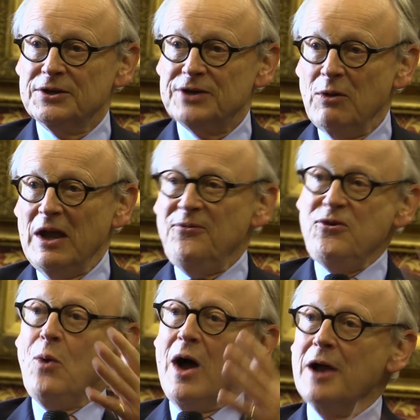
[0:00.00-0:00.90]
So
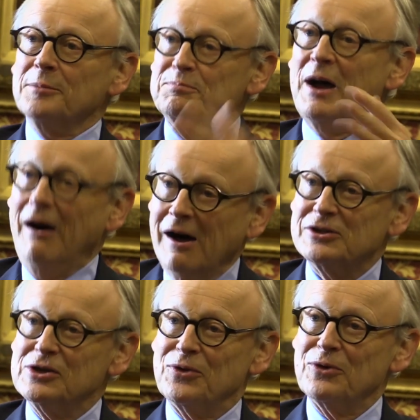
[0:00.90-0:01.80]
if you aren't
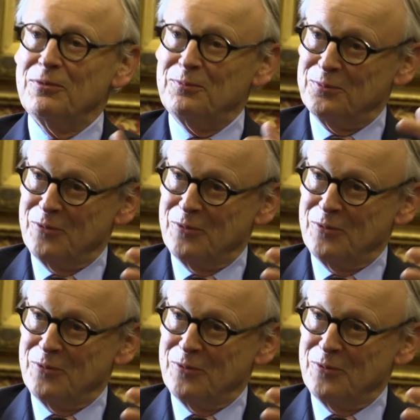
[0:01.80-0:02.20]
part of the